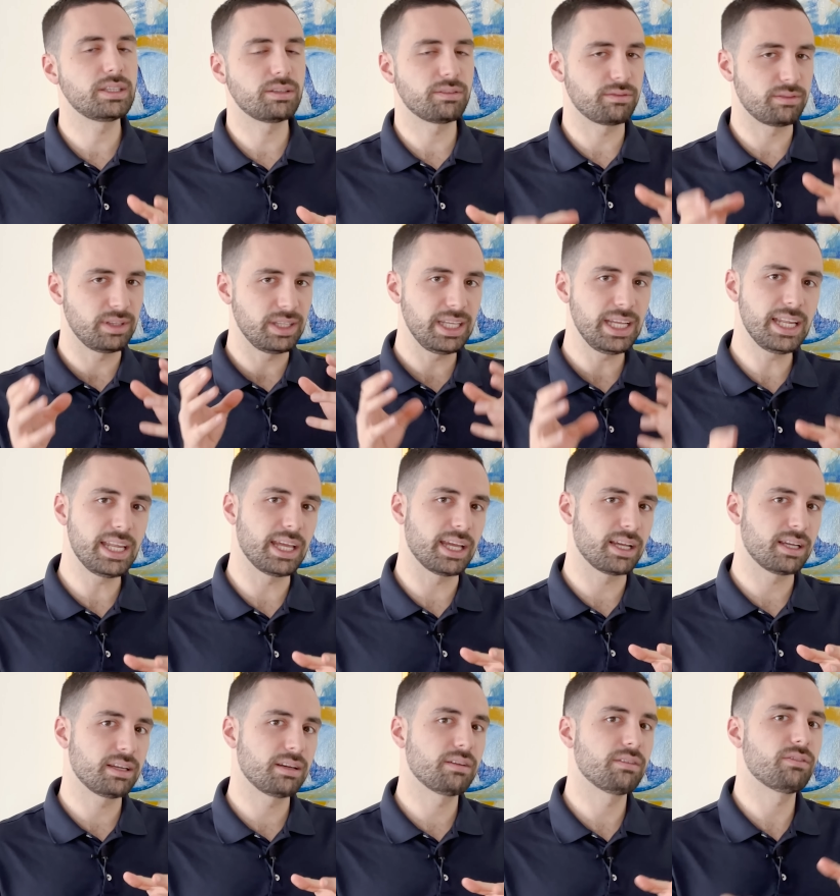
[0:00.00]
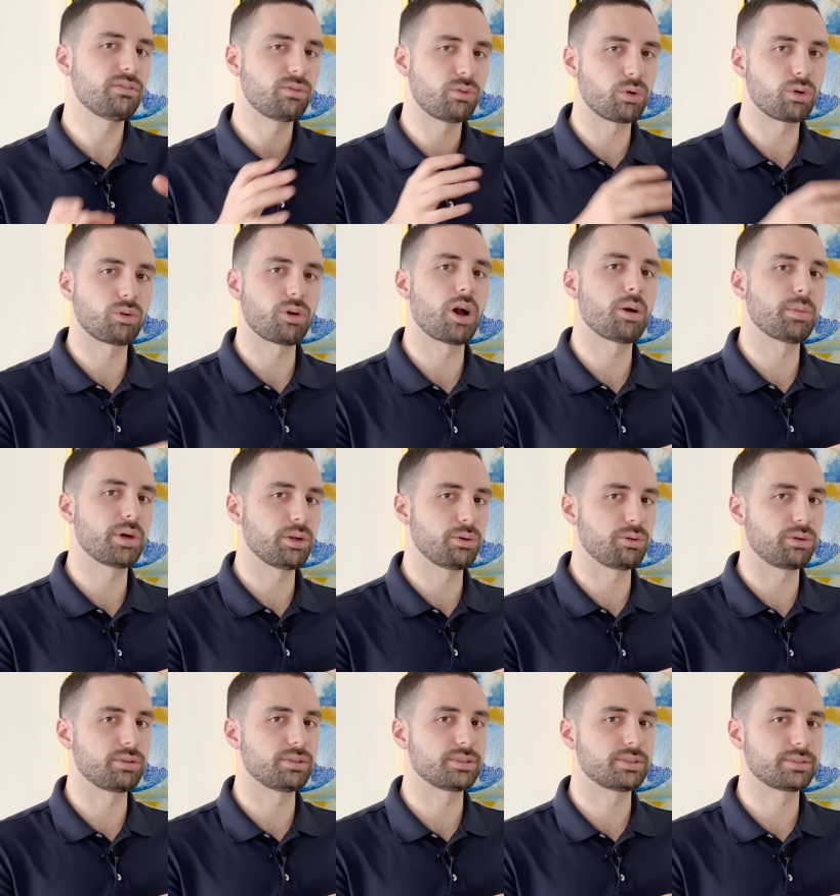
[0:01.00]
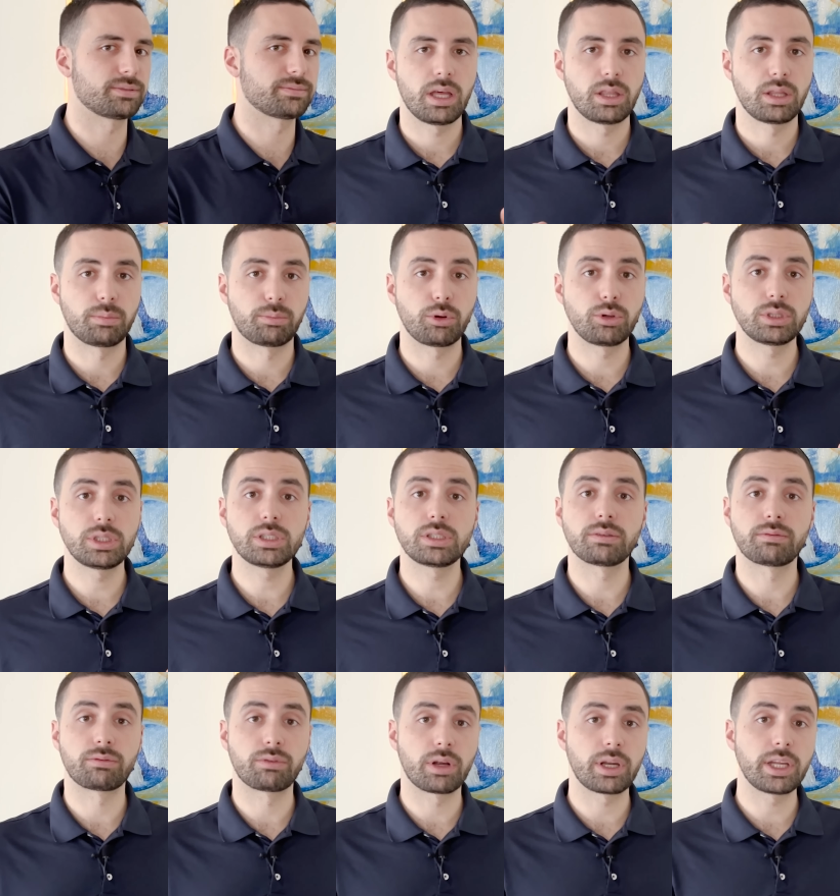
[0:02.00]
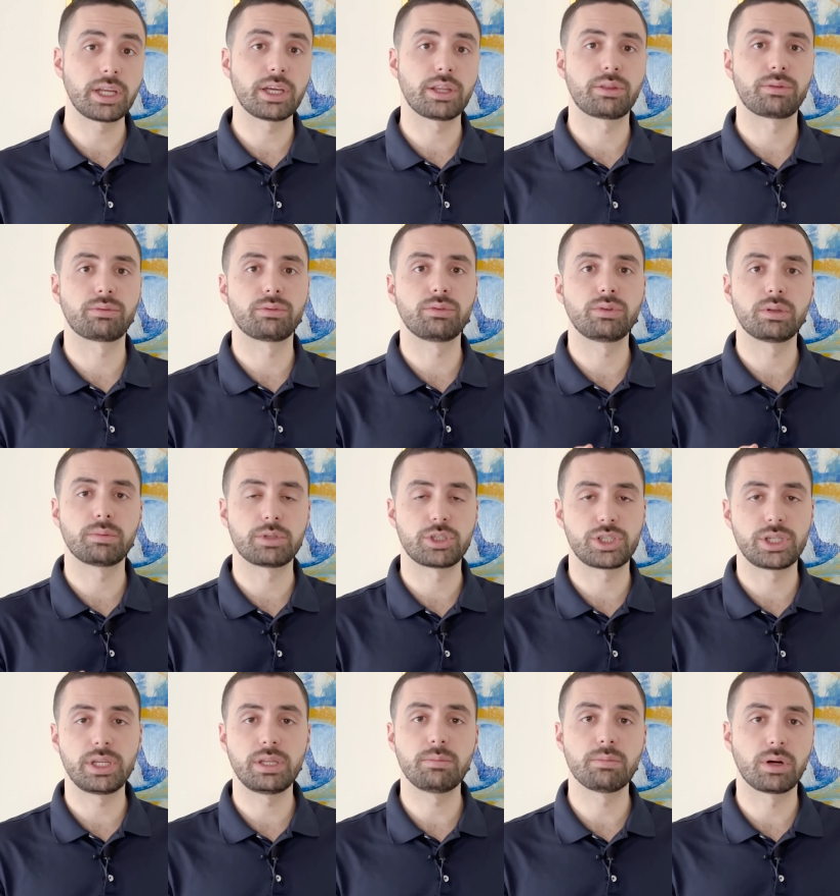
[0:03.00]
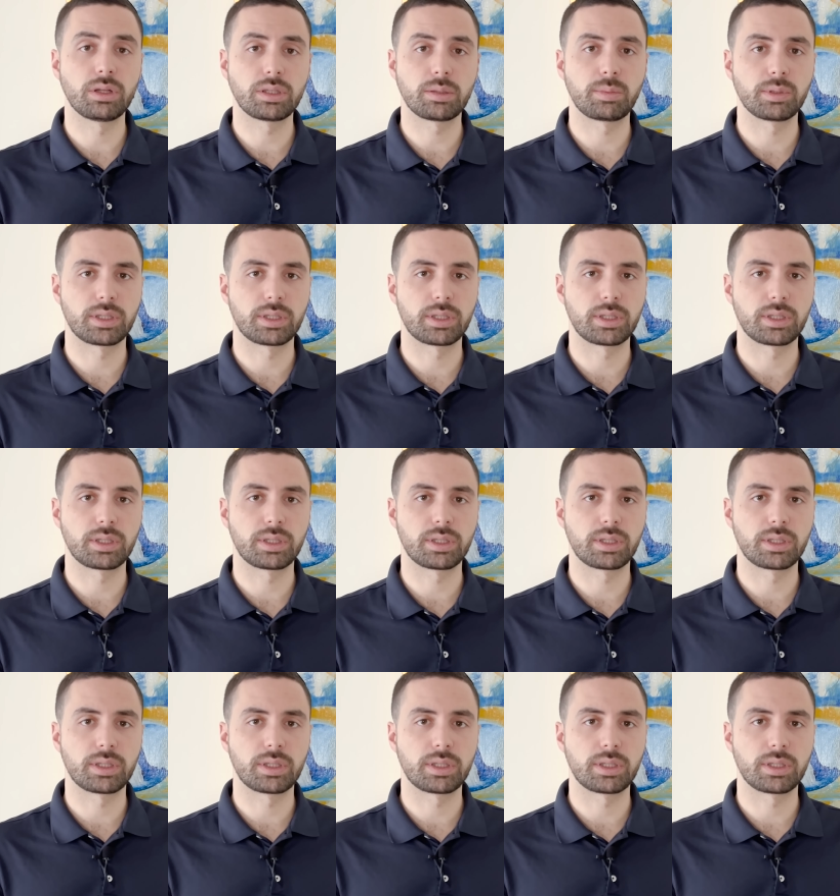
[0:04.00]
of kneading for ramen noodles. The process of running it through the machine multiple